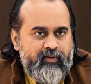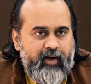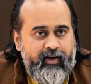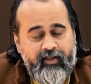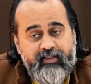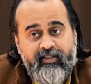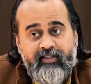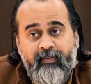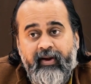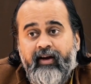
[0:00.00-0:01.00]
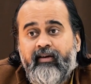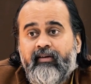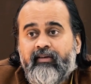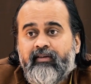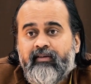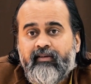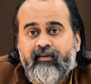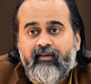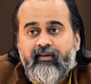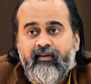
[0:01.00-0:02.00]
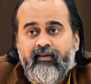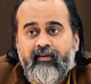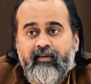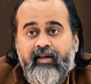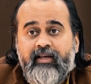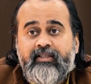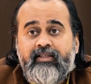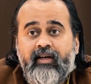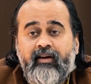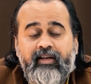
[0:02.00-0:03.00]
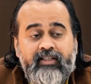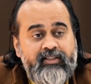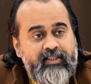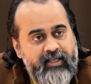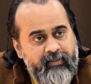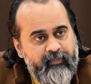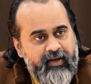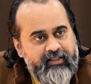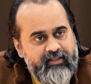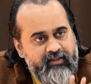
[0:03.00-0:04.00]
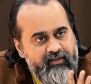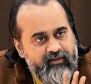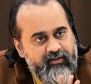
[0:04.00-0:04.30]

And he is dismayed. He has still reached the same place.